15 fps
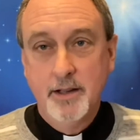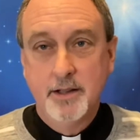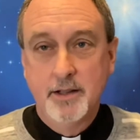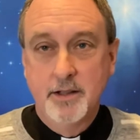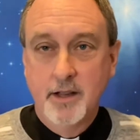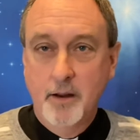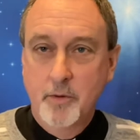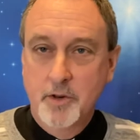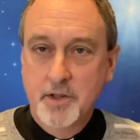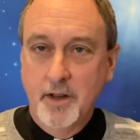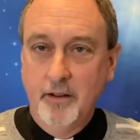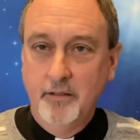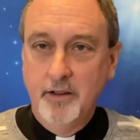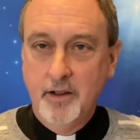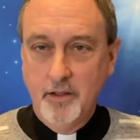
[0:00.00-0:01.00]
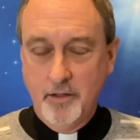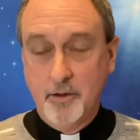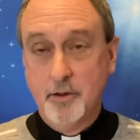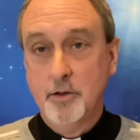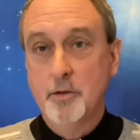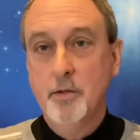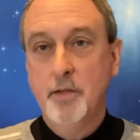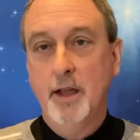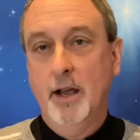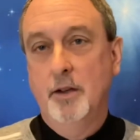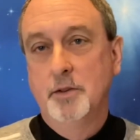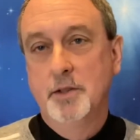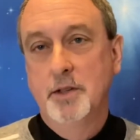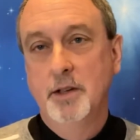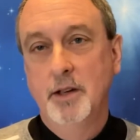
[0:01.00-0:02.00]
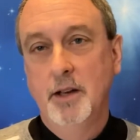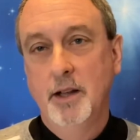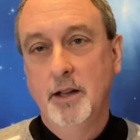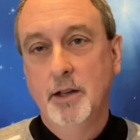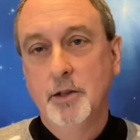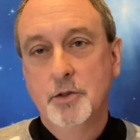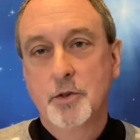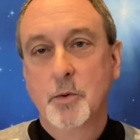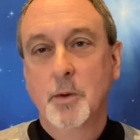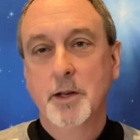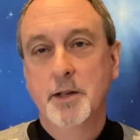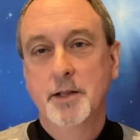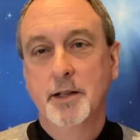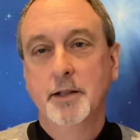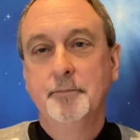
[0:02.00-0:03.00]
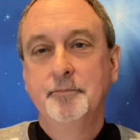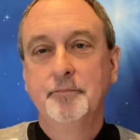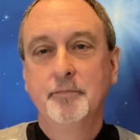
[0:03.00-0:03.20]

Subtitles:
December 7th, 2020.